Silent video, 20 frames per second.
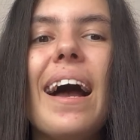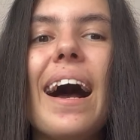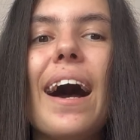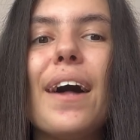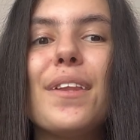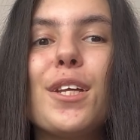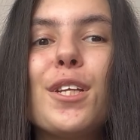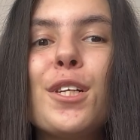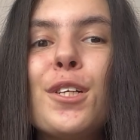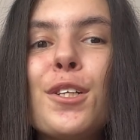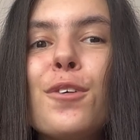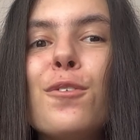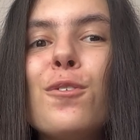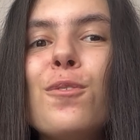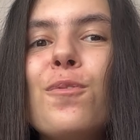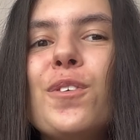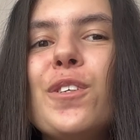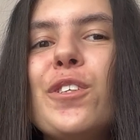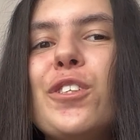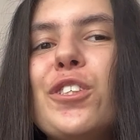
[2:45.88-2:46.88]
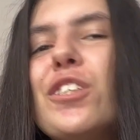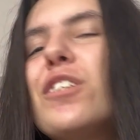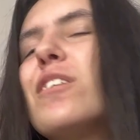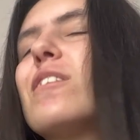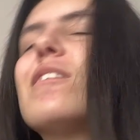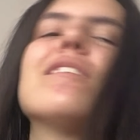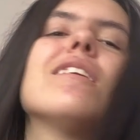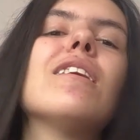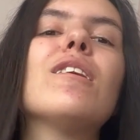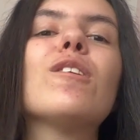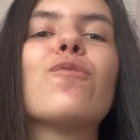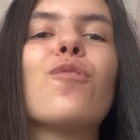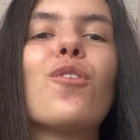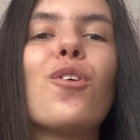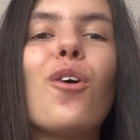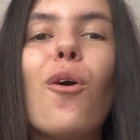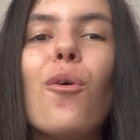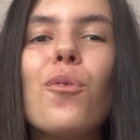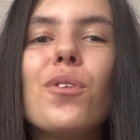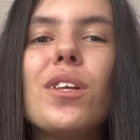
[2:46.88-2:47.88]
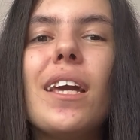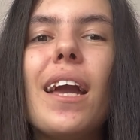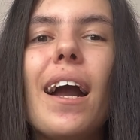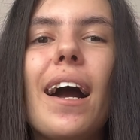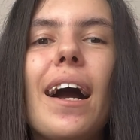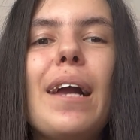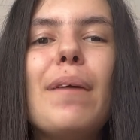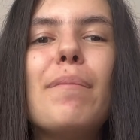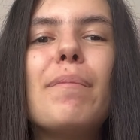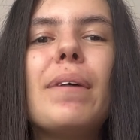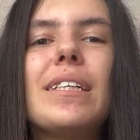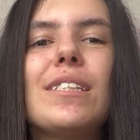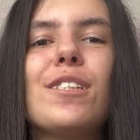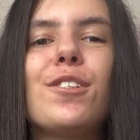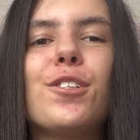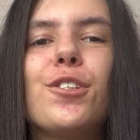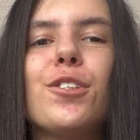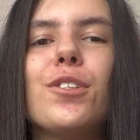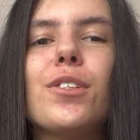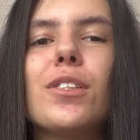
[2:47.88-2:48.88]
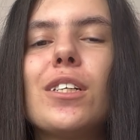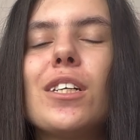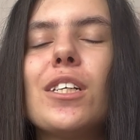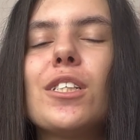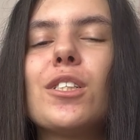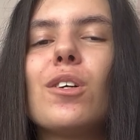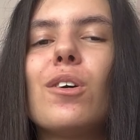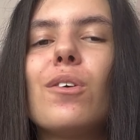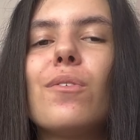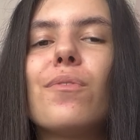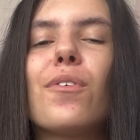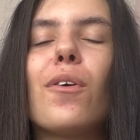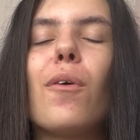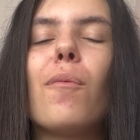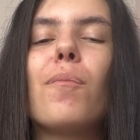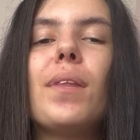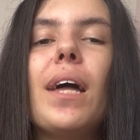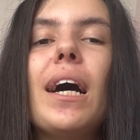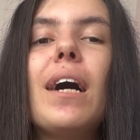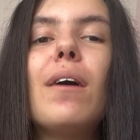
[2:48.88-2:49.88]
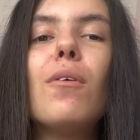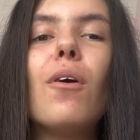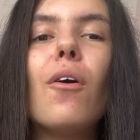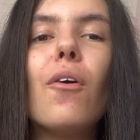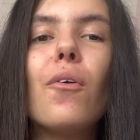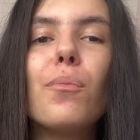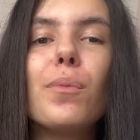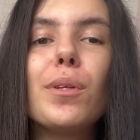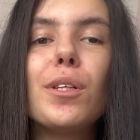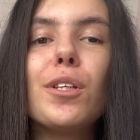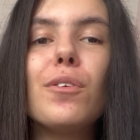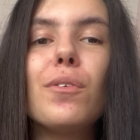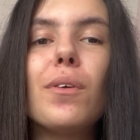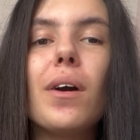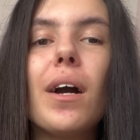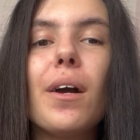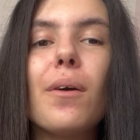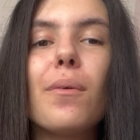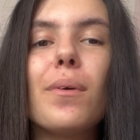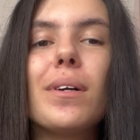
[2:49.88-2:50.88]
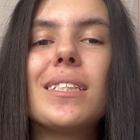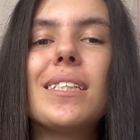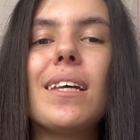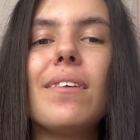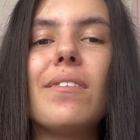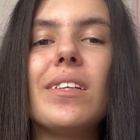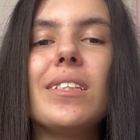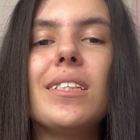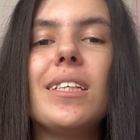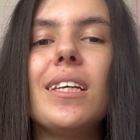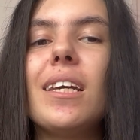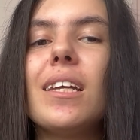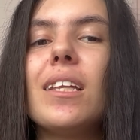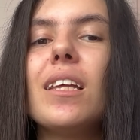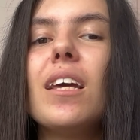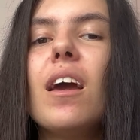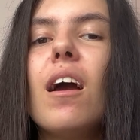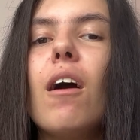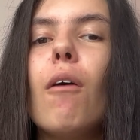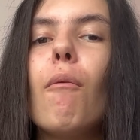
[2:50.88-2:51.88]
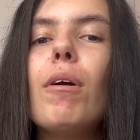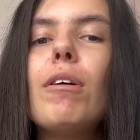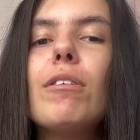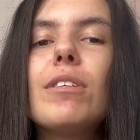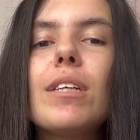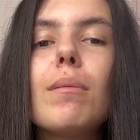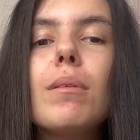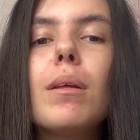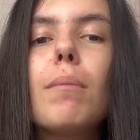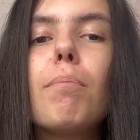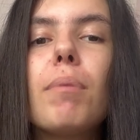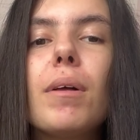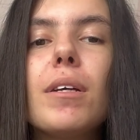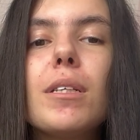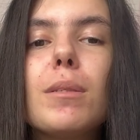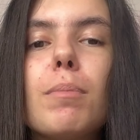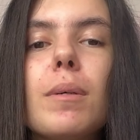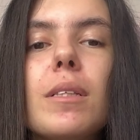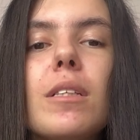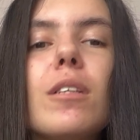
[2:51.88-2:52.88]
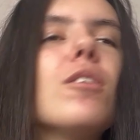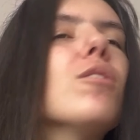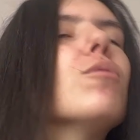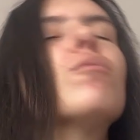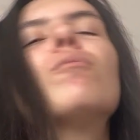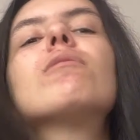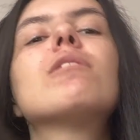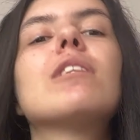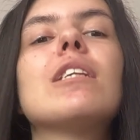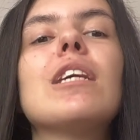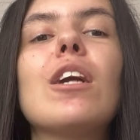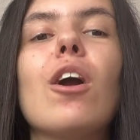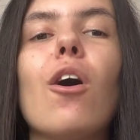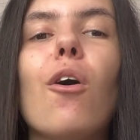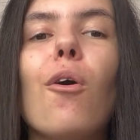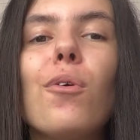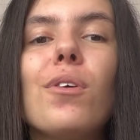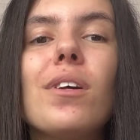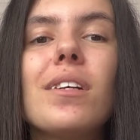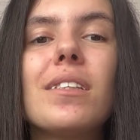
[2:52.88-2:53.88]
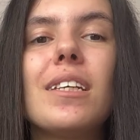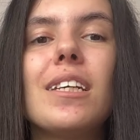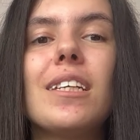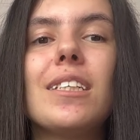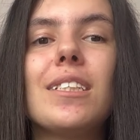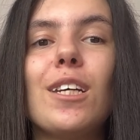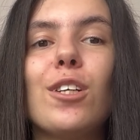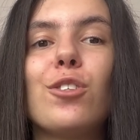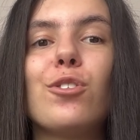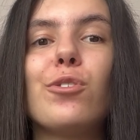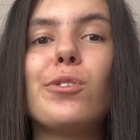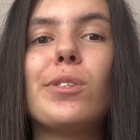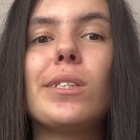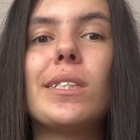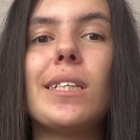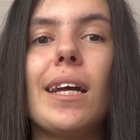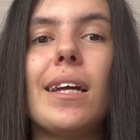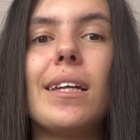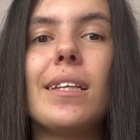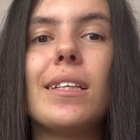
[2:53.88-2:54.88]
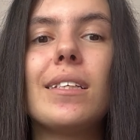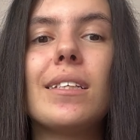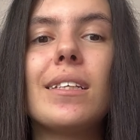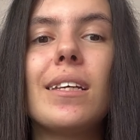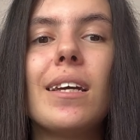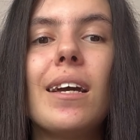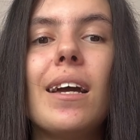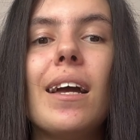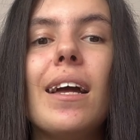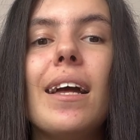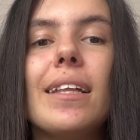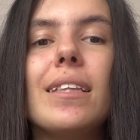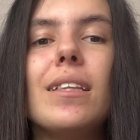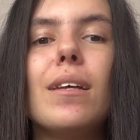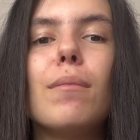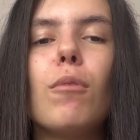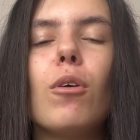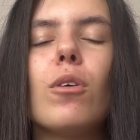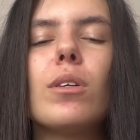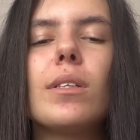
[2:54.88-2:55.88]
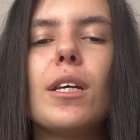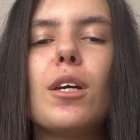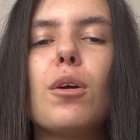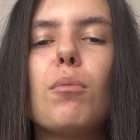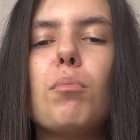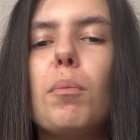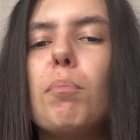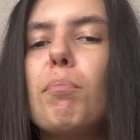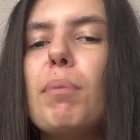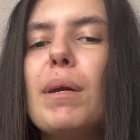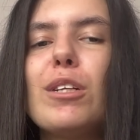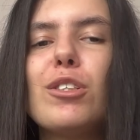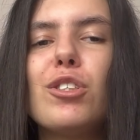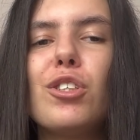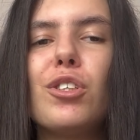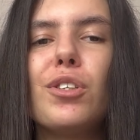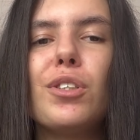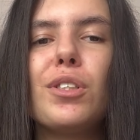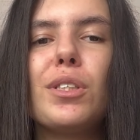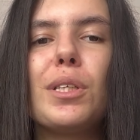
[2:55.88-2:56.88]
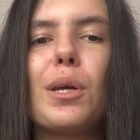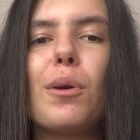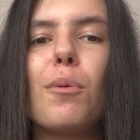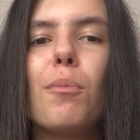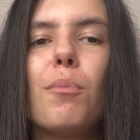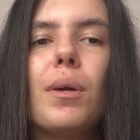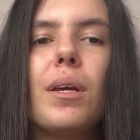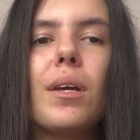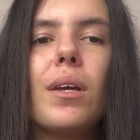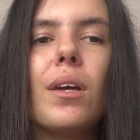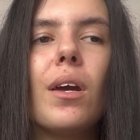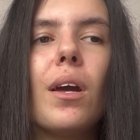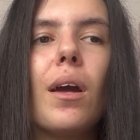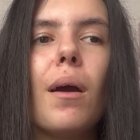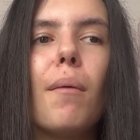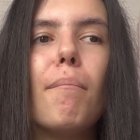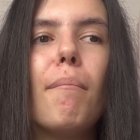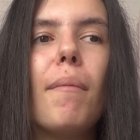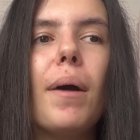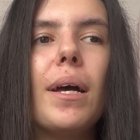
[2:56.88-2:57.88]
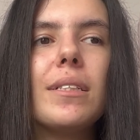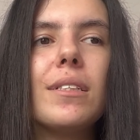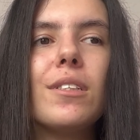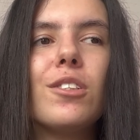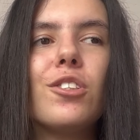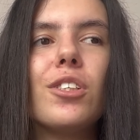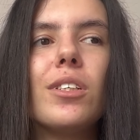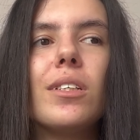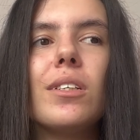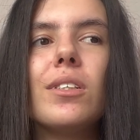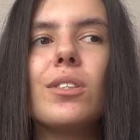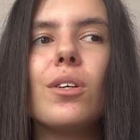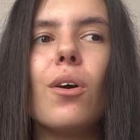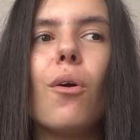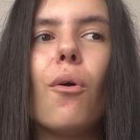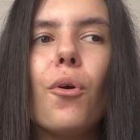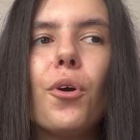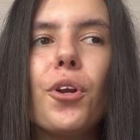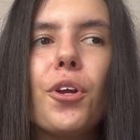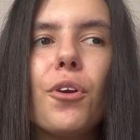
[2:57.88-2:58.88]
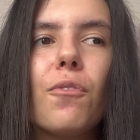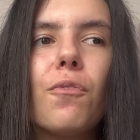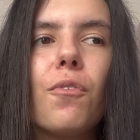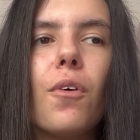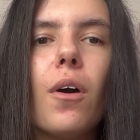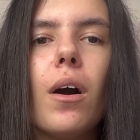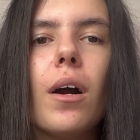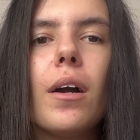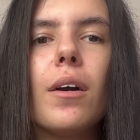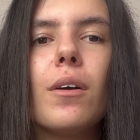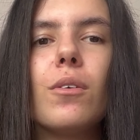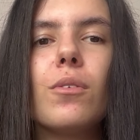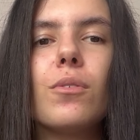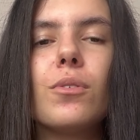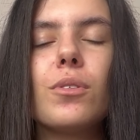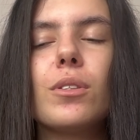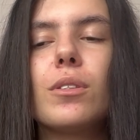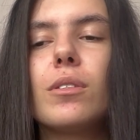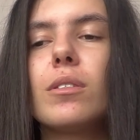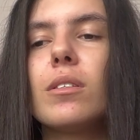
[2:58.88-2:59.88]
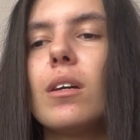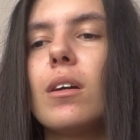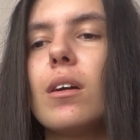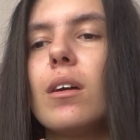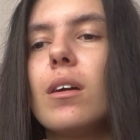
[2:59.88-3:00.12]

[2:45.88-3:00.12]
Another cool feature is for all the iMessage users. So from now on with new iOS 17, when you tap the plus button, you will see all the things that you sent the most. It could be pictures, it could be messages, audio files,